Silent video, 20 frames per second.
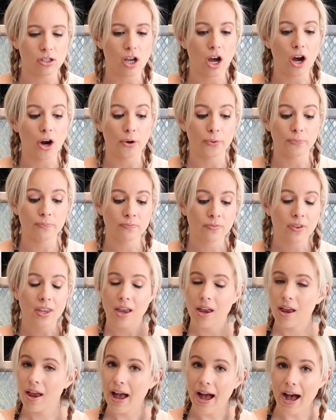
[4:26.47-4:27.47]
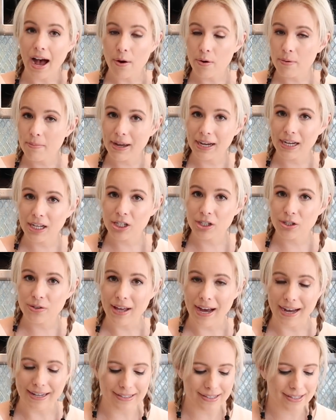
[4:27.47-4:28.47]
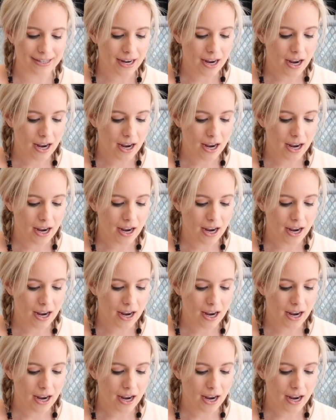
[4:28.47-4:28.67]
So how am I gonna do that?